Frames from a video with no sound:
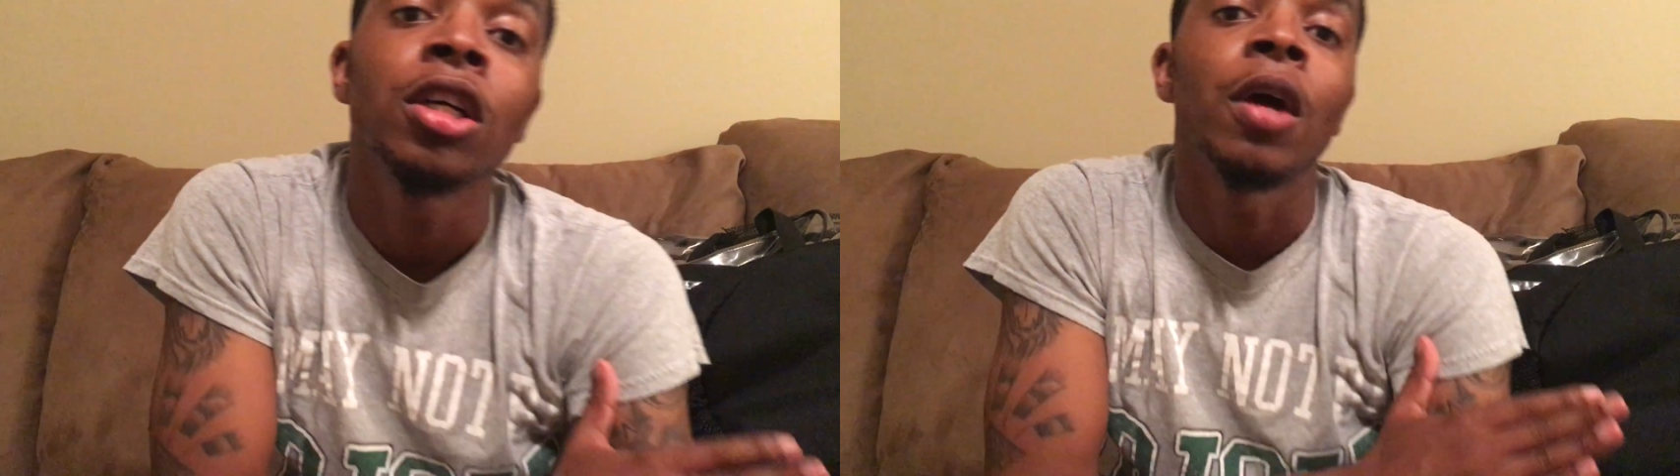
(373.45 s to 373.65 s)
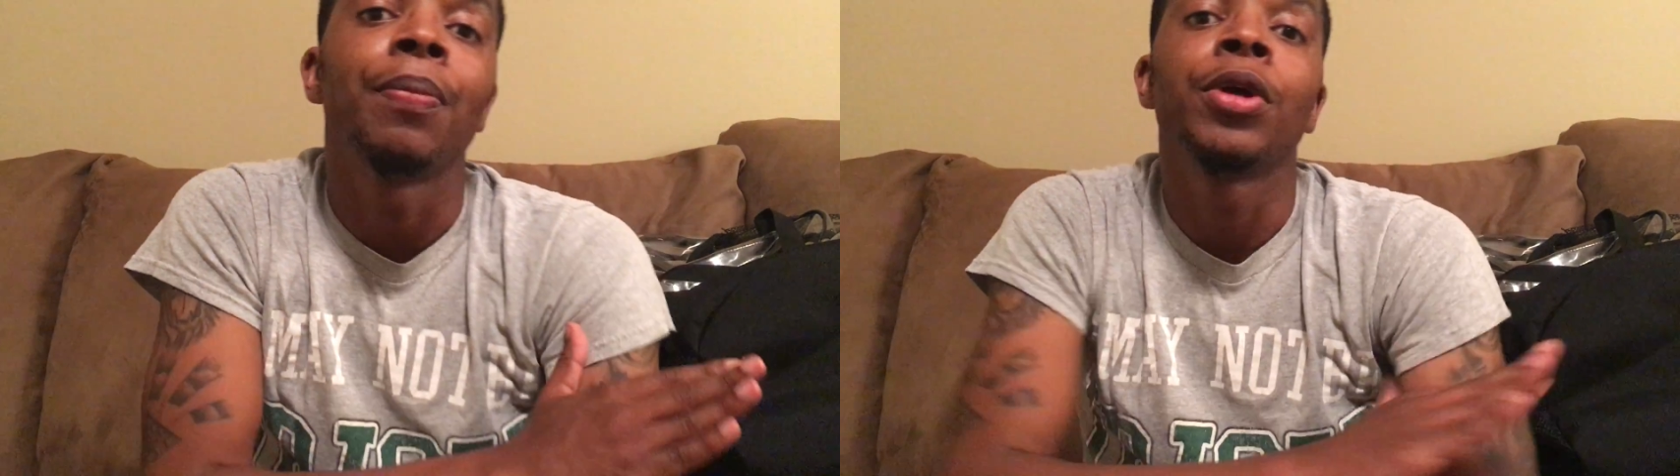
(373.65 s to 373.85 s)

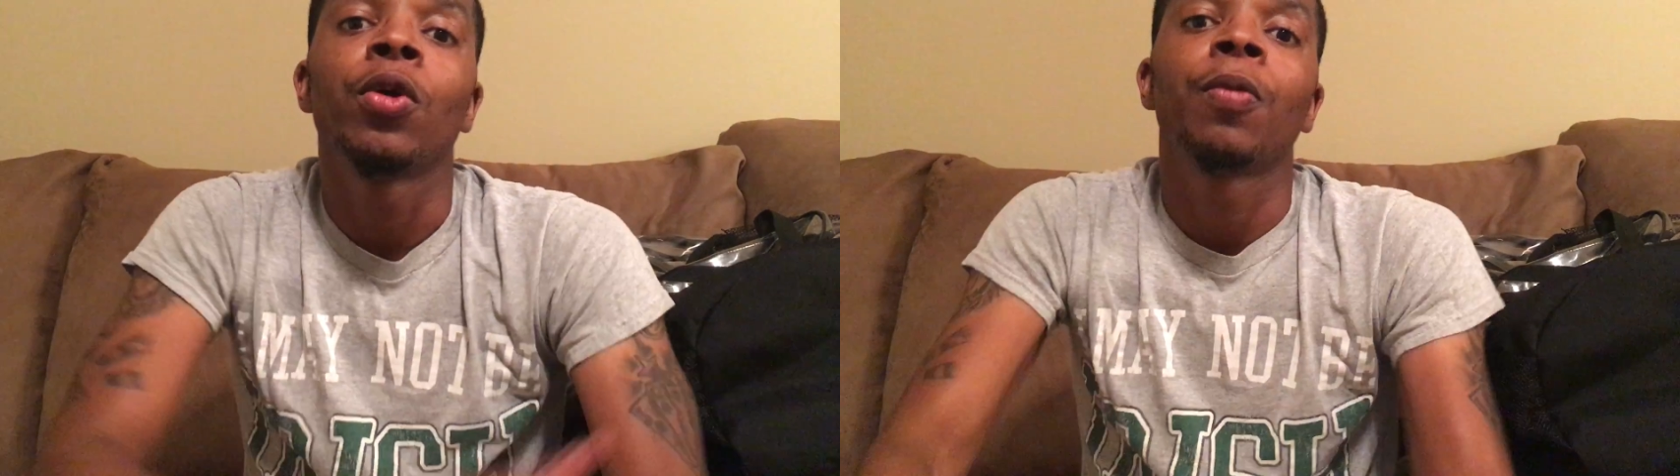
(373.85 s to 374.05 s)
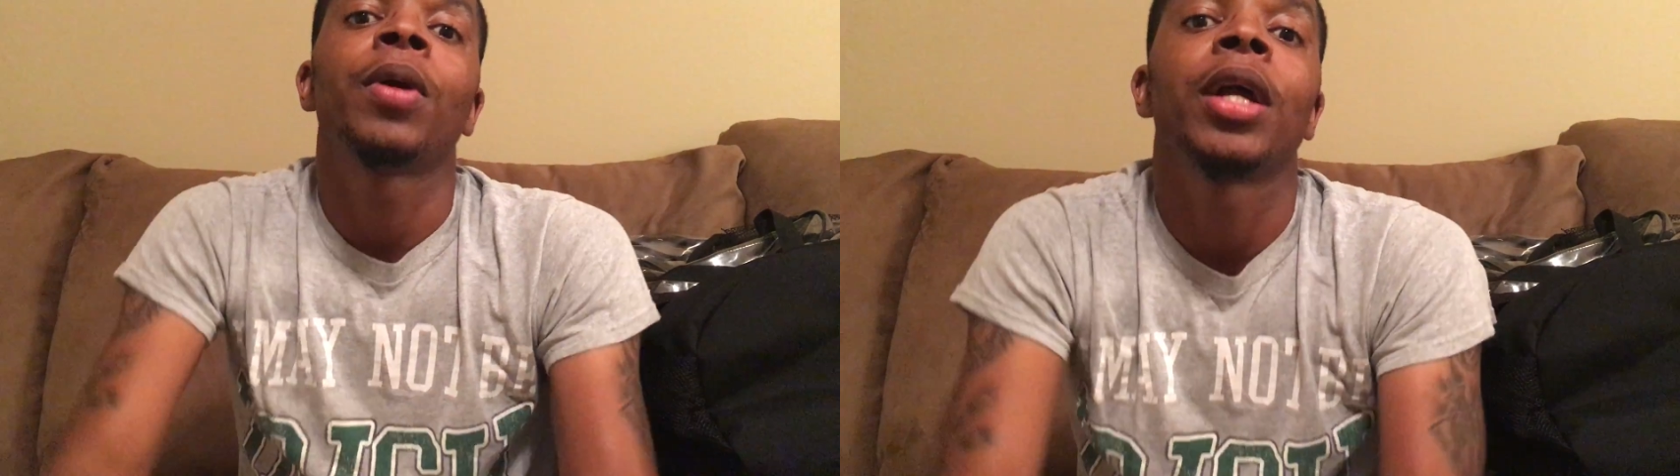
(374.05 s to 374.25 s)

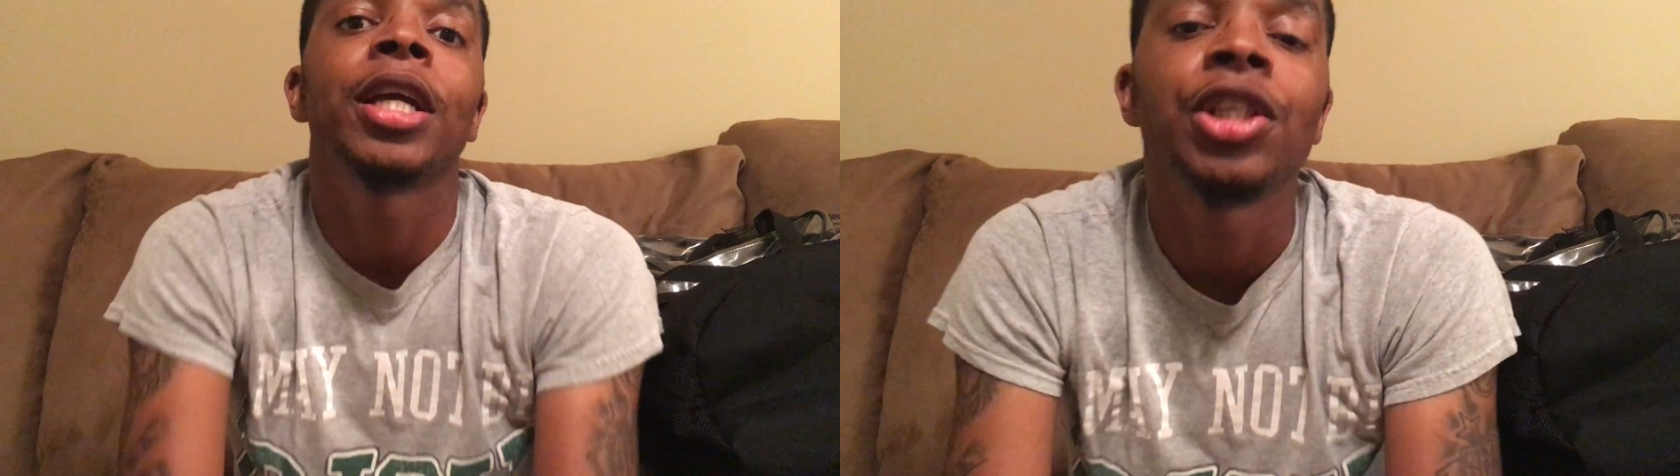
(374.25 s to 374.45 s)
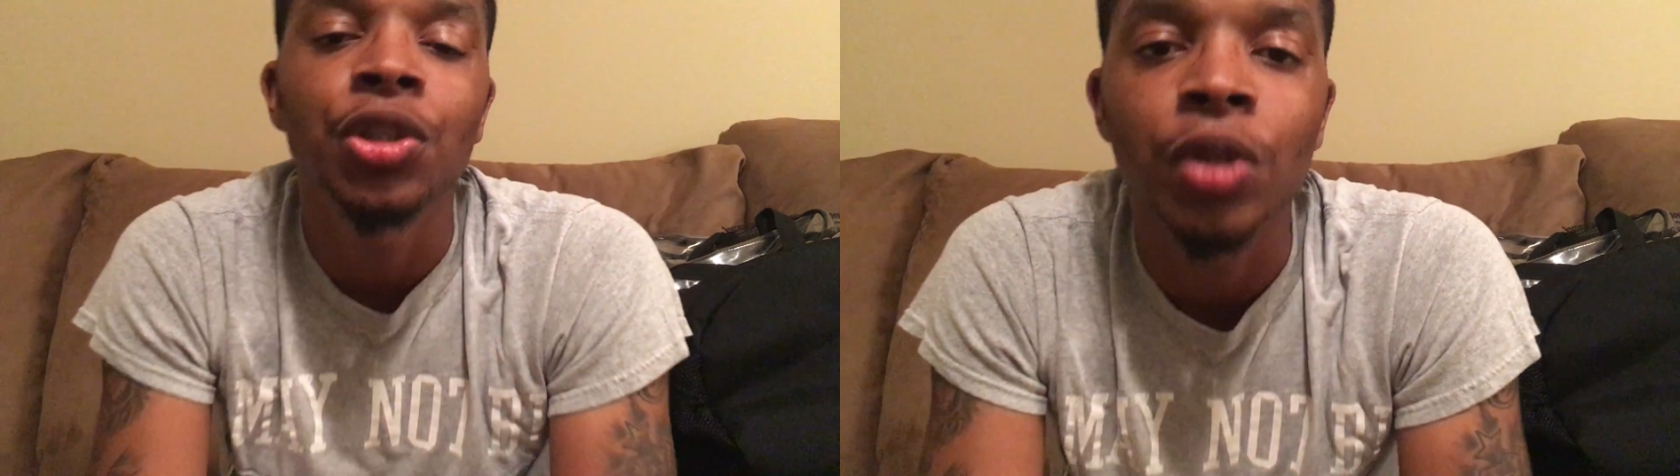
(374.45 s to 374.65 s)
computer repair
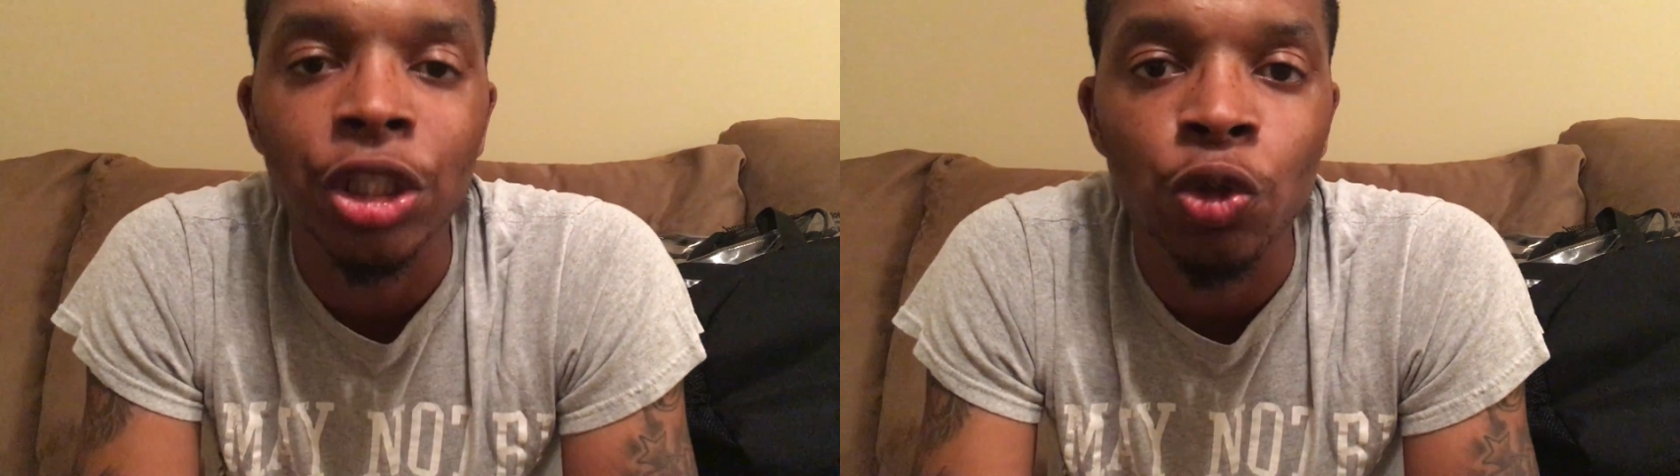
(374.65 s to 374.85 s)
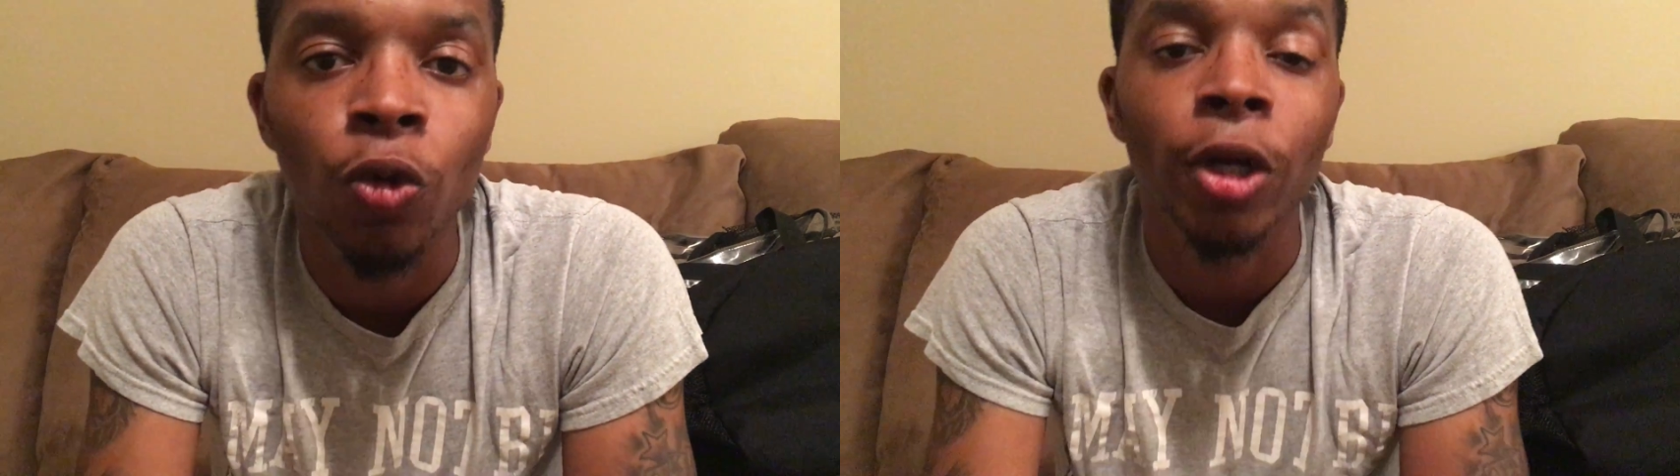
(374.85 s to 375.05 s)
issue
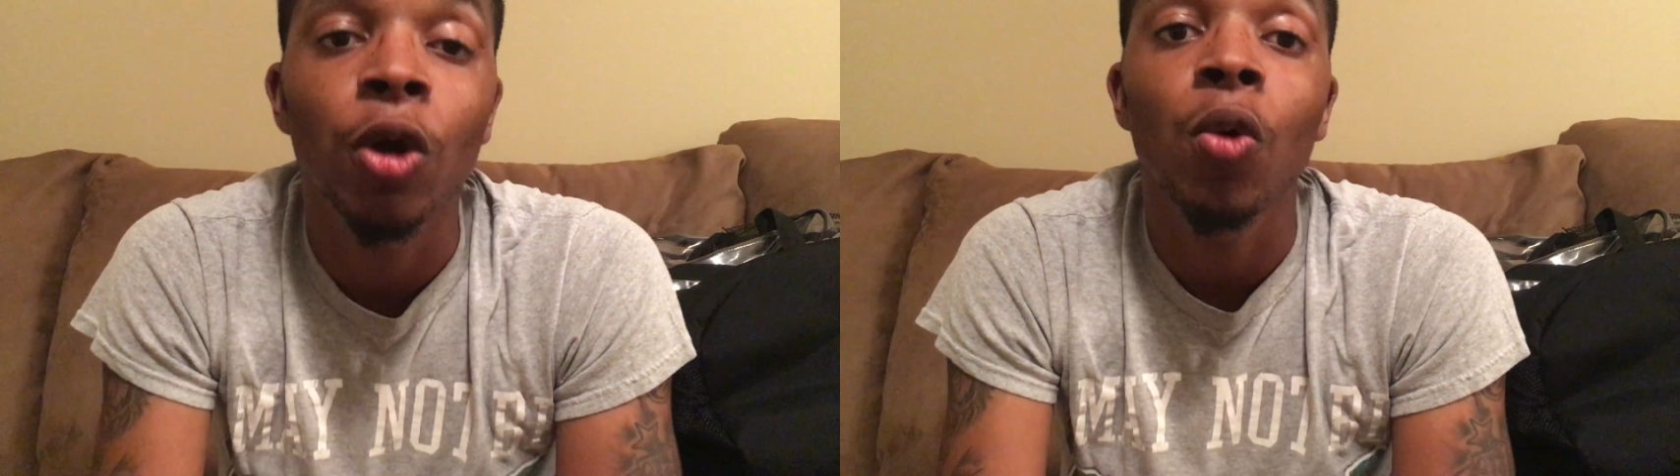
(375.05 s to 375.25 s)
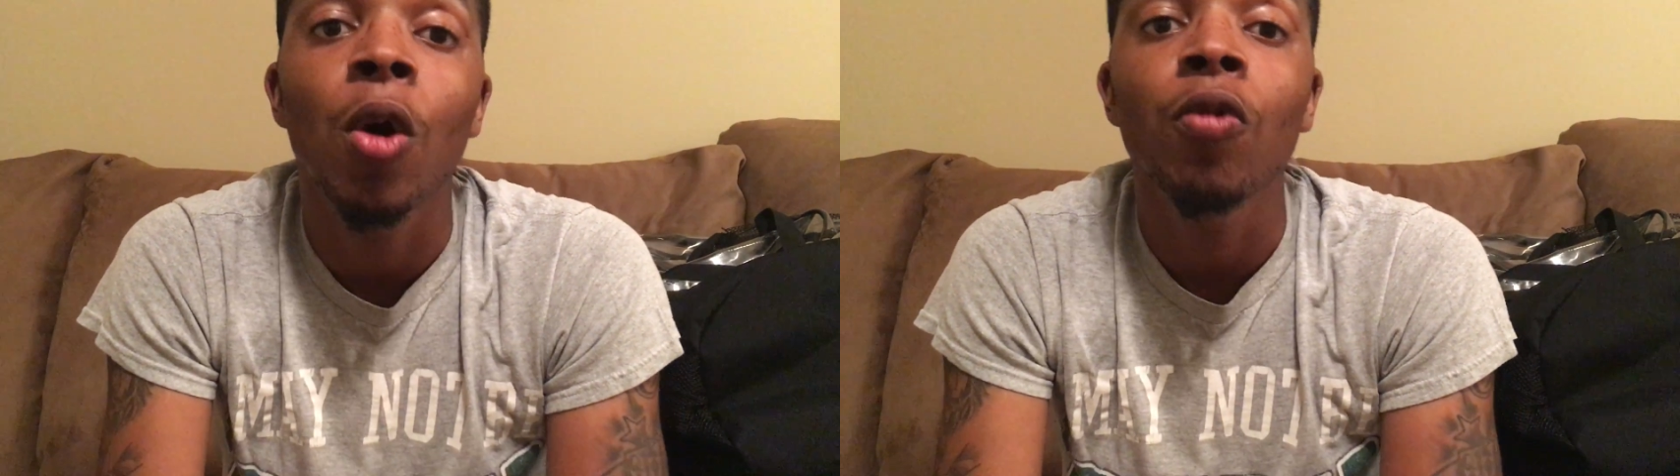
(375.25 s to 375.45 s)
that you want
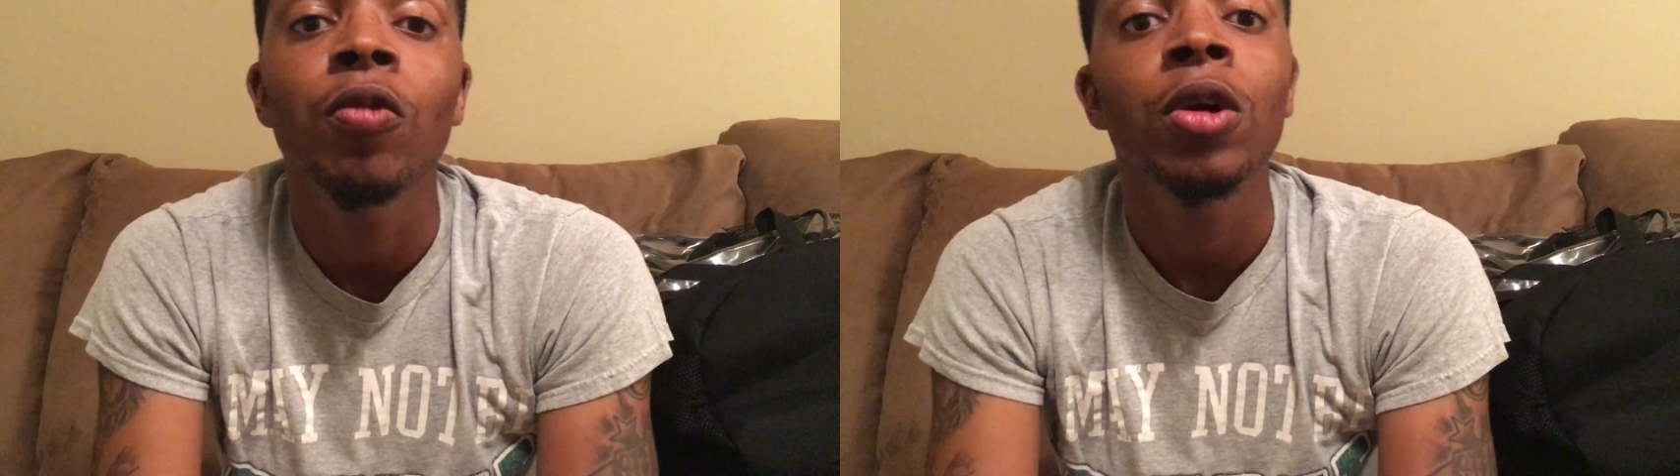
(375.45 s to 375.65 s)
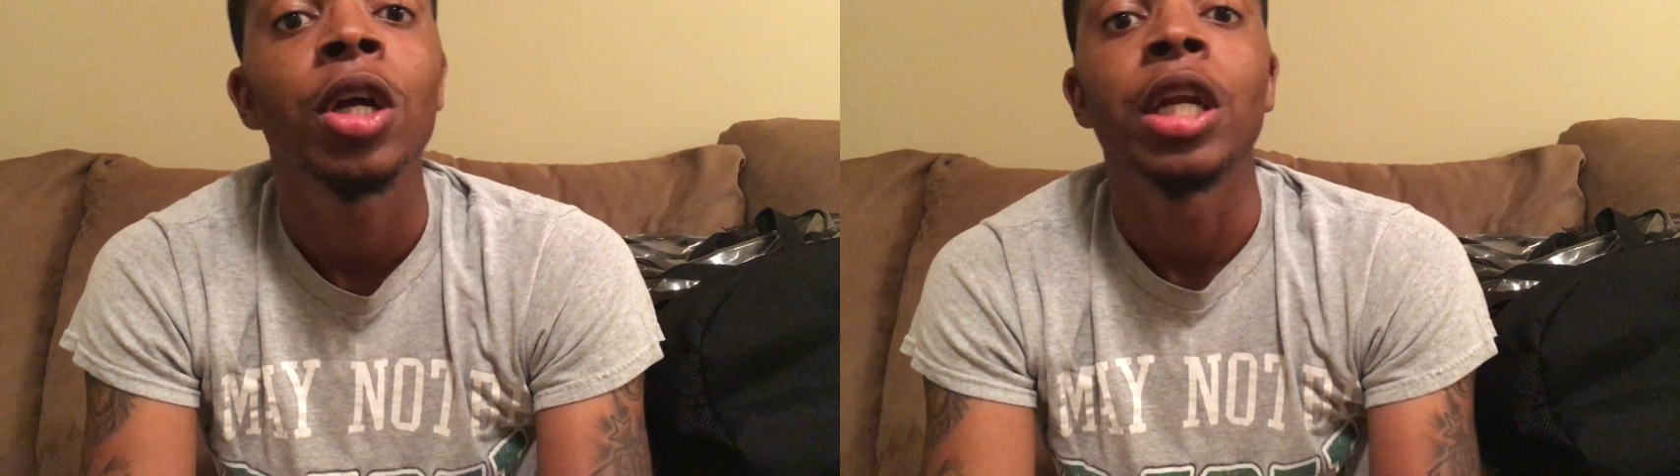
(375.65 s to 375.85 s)
to go
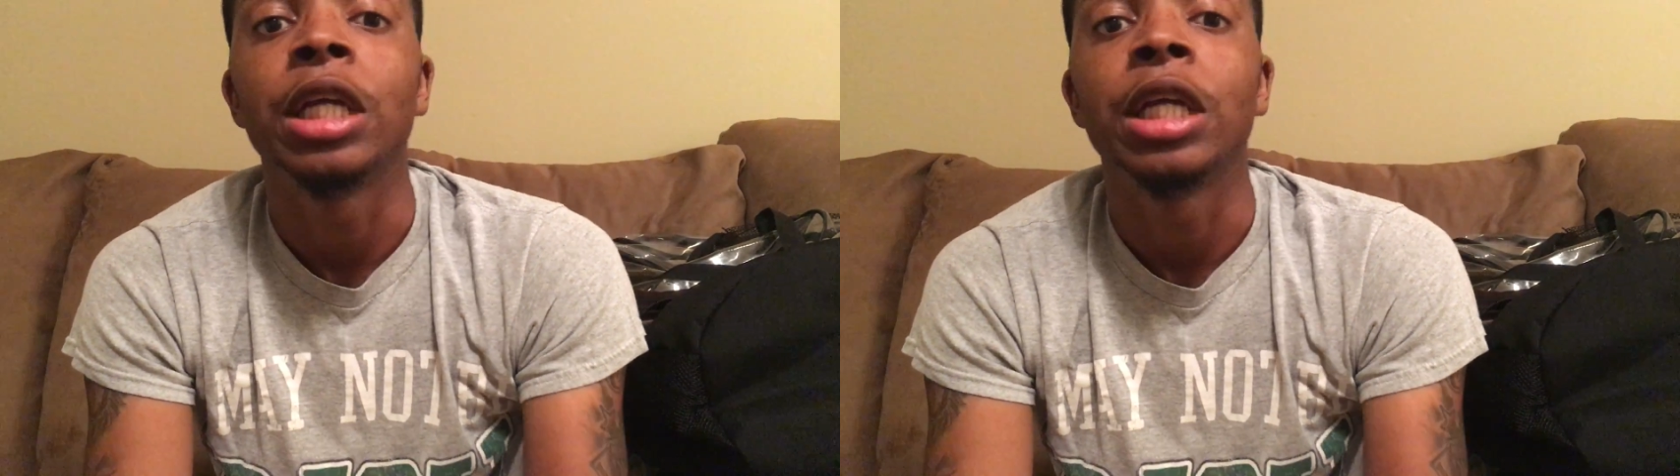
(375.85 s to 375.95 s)
over,